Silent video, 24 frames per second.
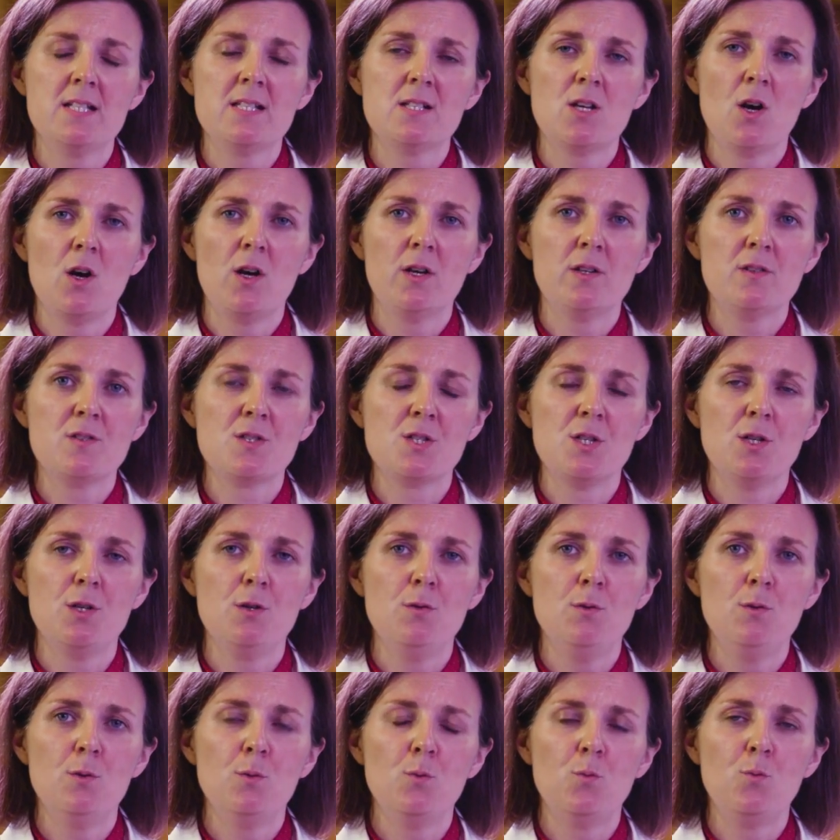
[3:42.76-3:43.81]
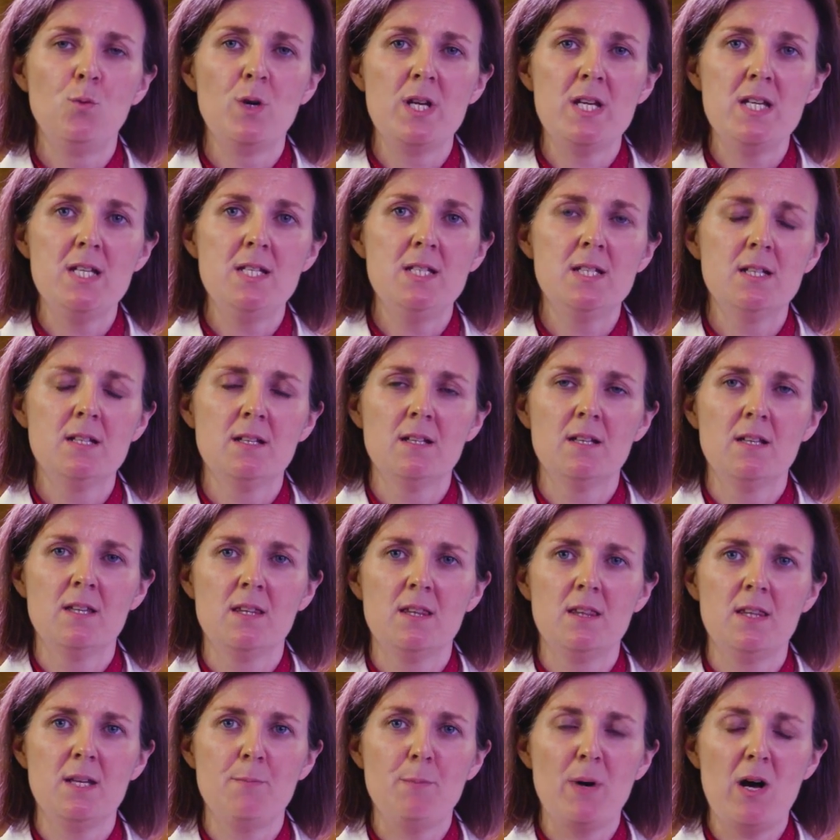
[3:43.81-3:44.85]
is going to read
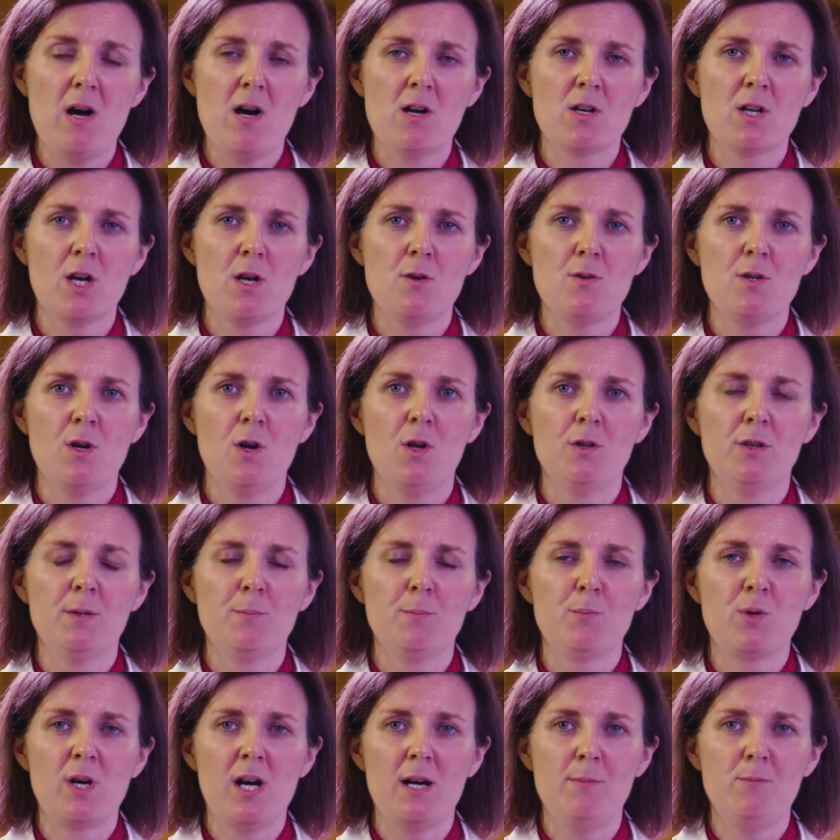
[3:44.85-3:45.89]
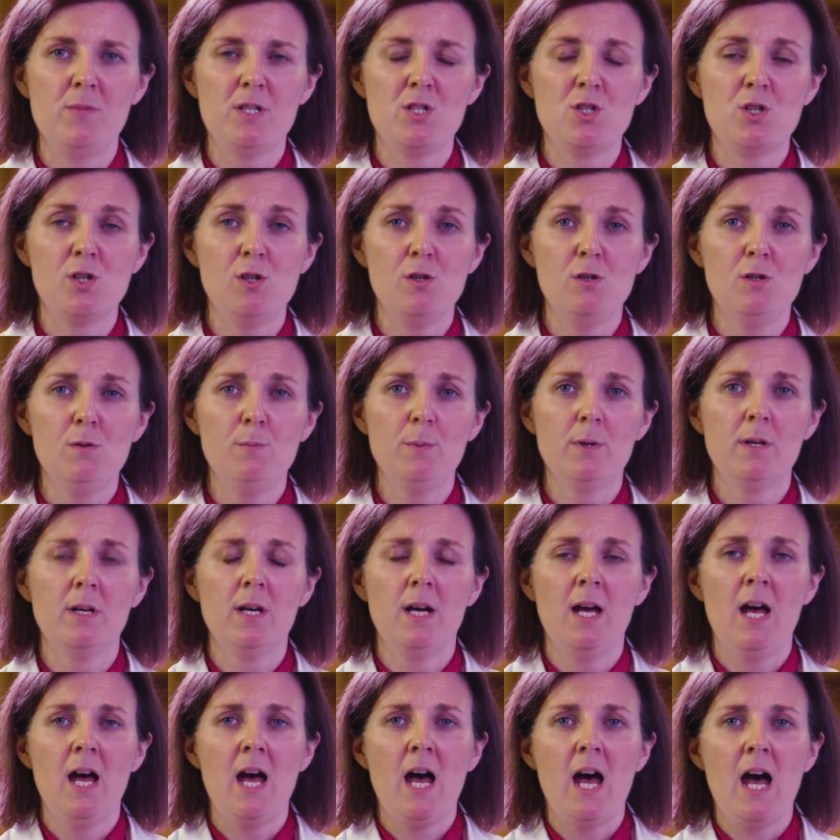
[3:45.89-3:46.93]
the barcode on the primary tube
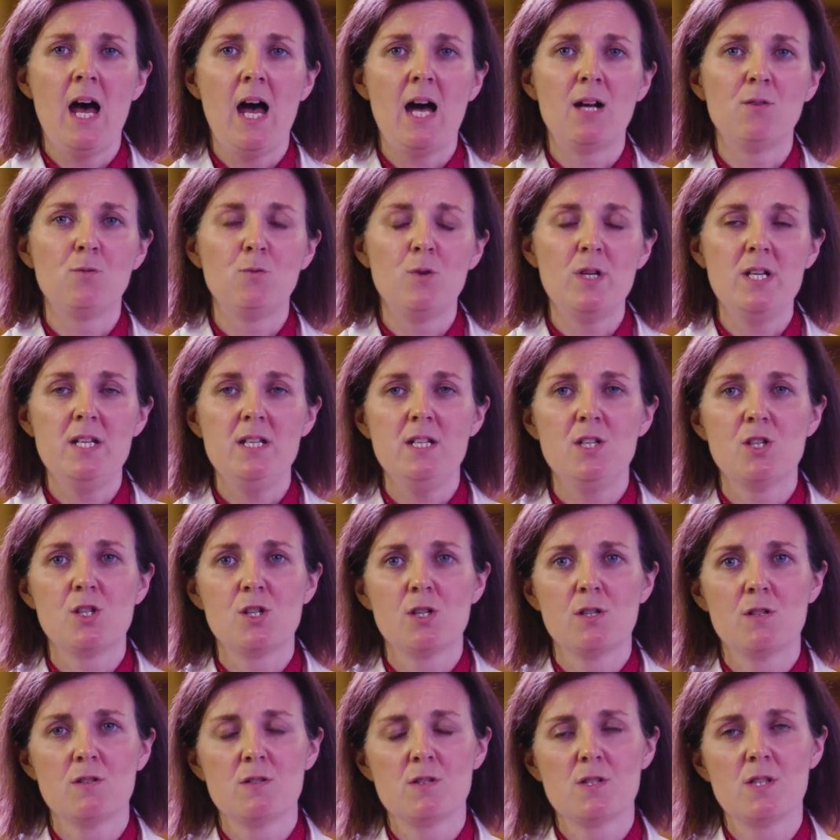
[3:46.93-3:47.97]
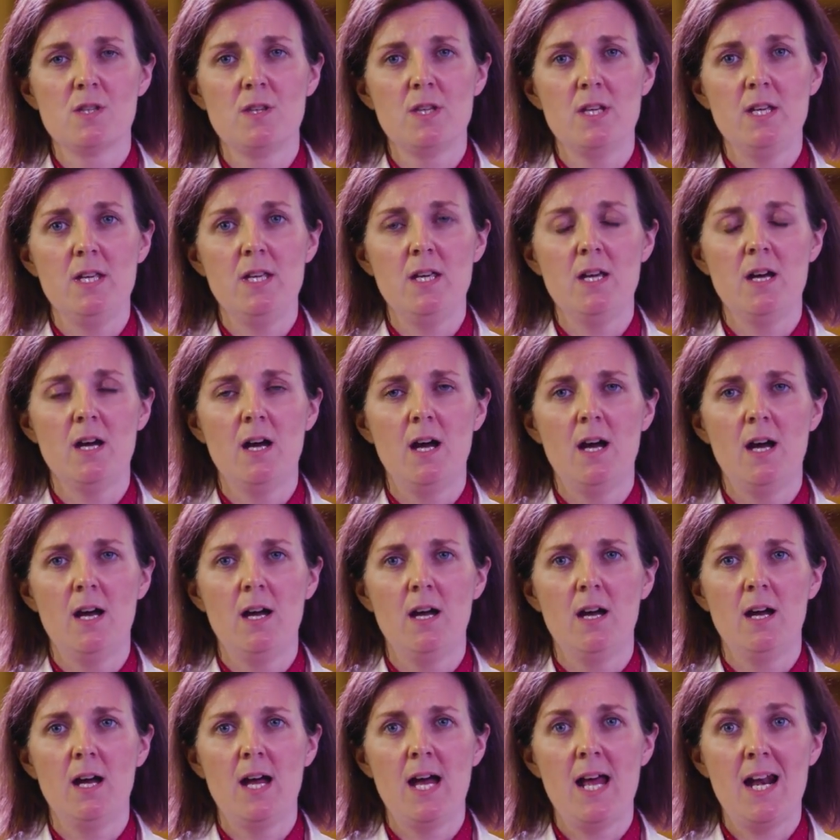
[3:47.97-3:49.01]
and reach to the
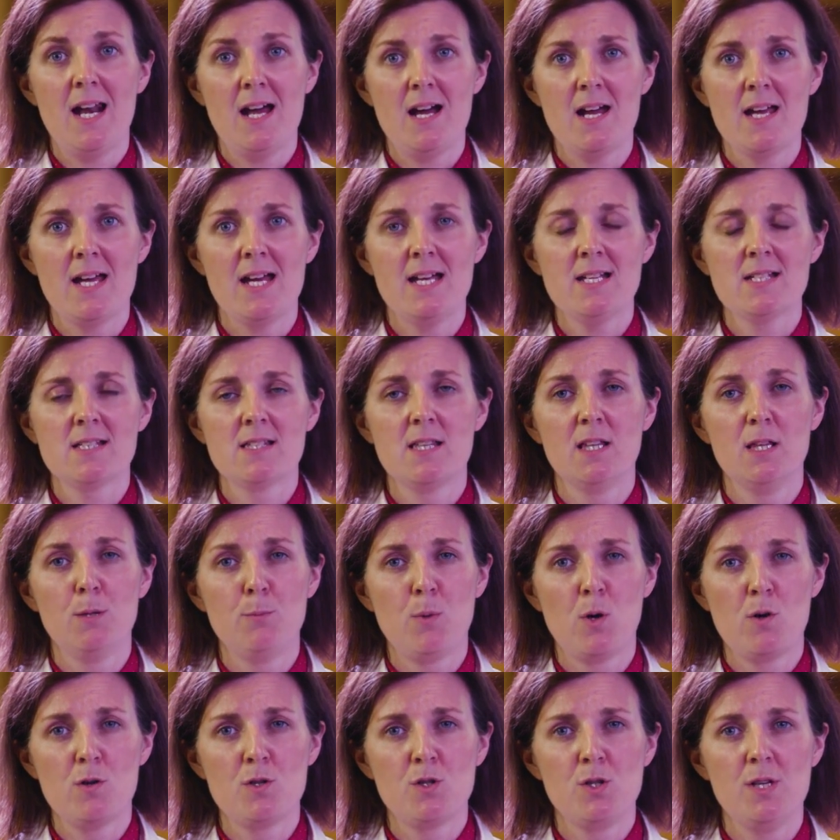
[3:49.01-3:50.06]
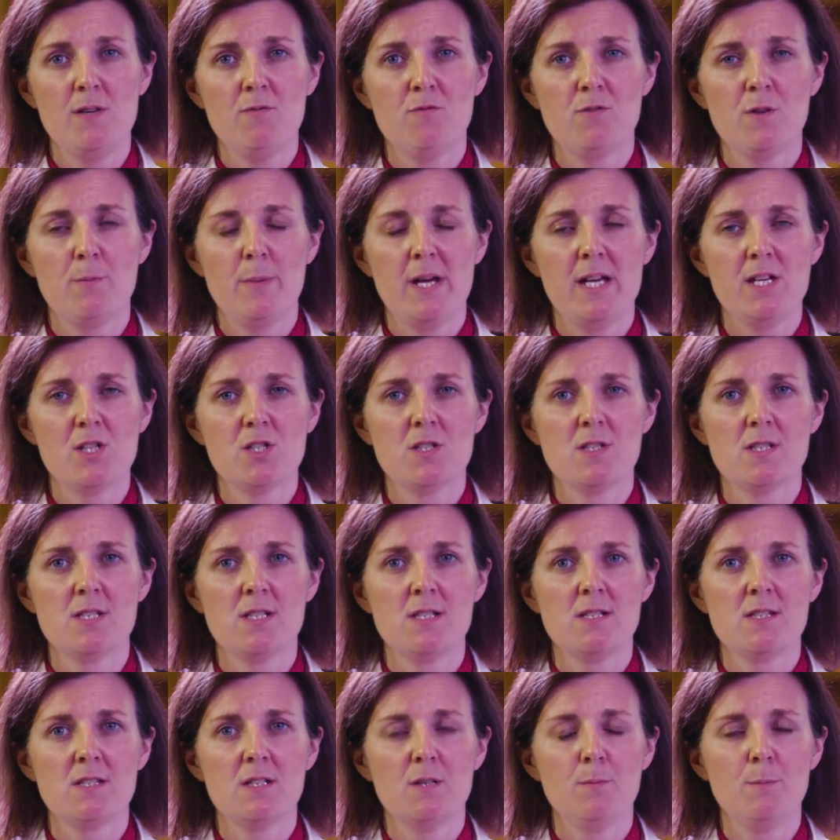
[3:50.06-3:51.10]
LIS, the Laboratory Information
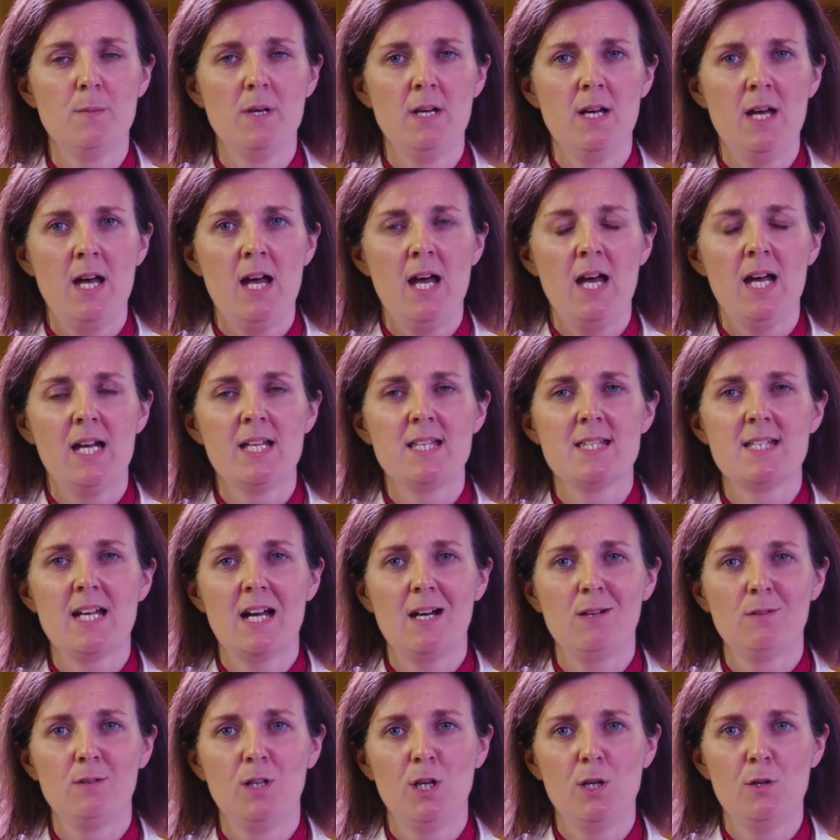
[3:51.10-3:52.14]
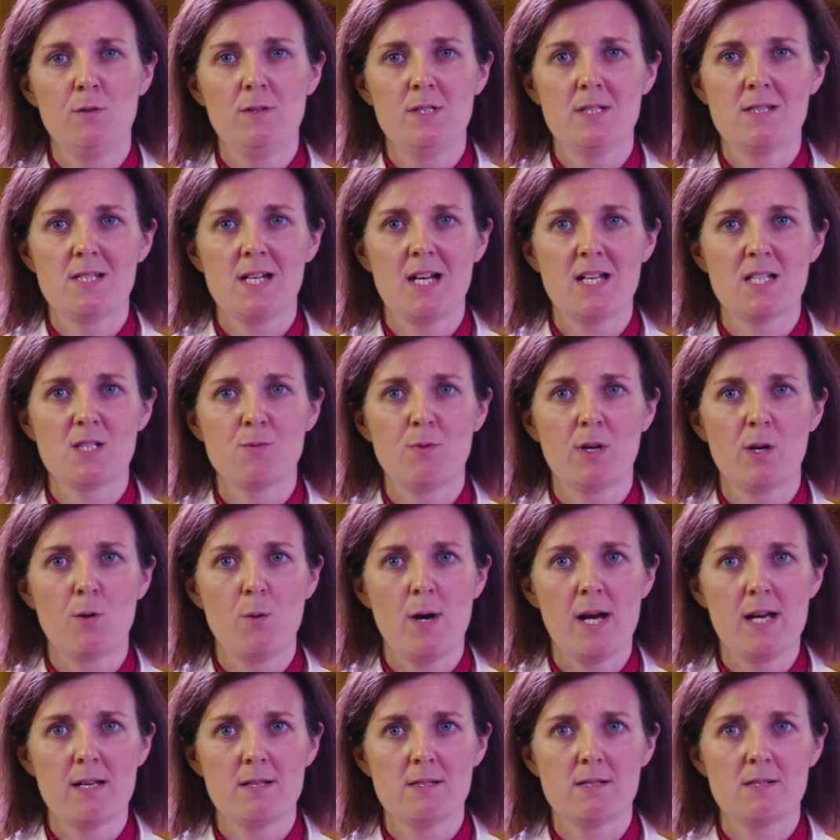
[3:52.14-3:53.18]
System, and download the test
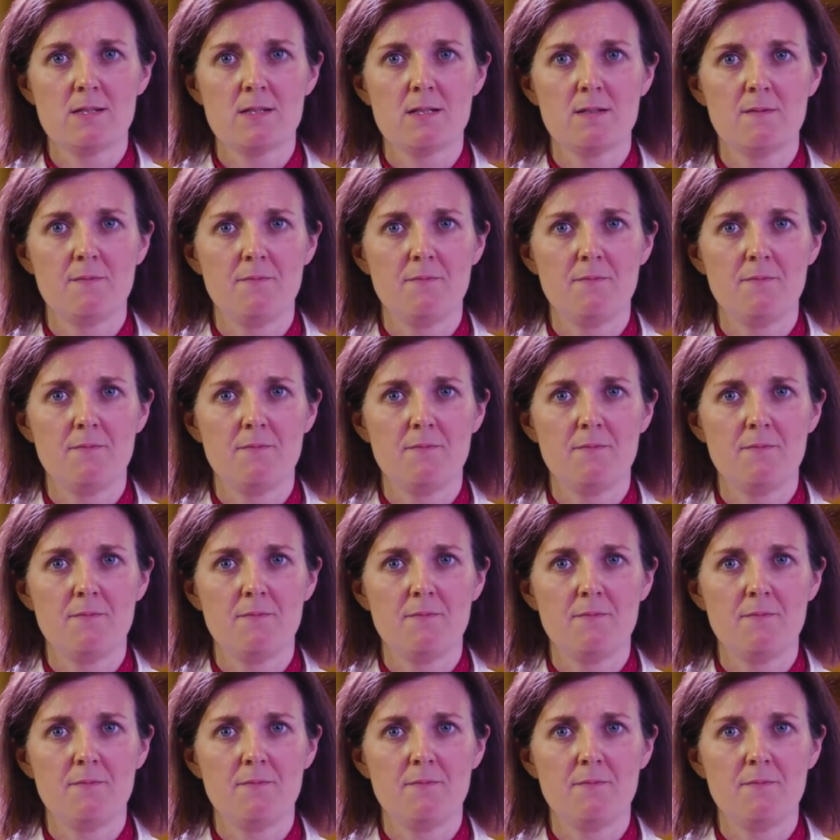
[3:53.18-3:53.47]
request.